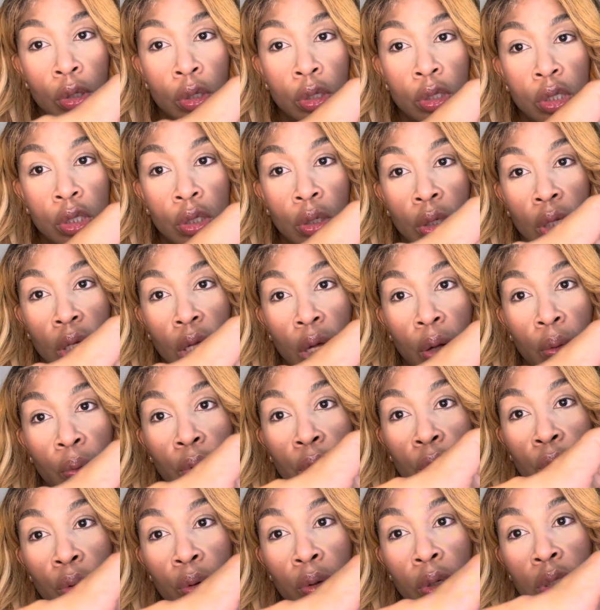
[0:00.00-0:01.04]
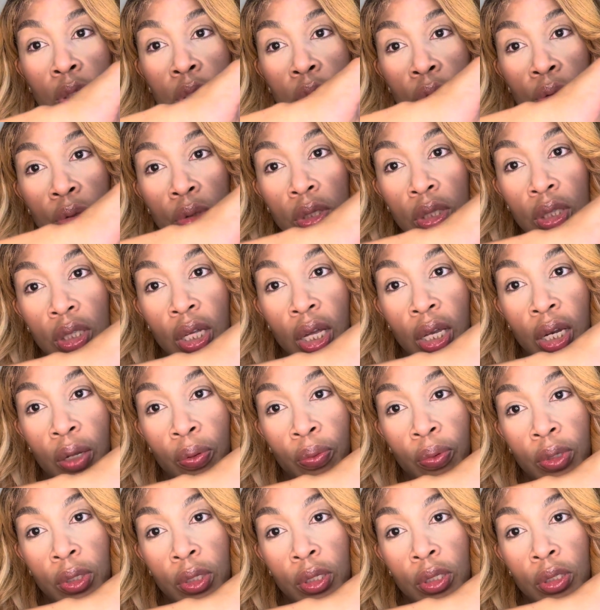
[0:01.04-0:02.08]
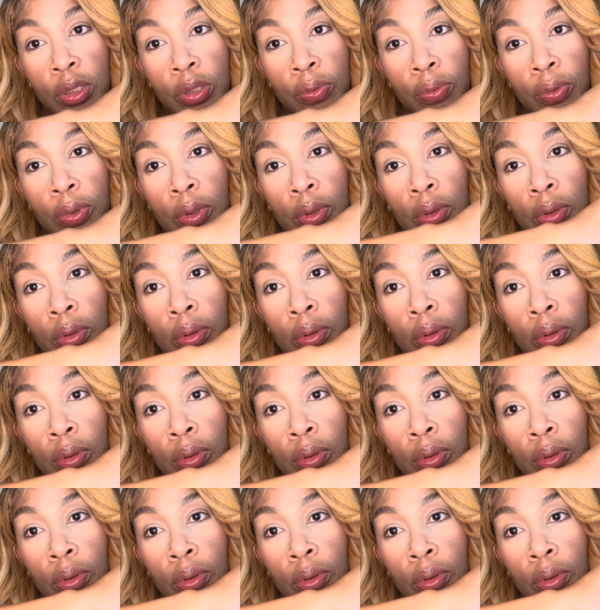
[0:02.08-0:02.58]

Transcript: So yeah, we're going to set it with this one.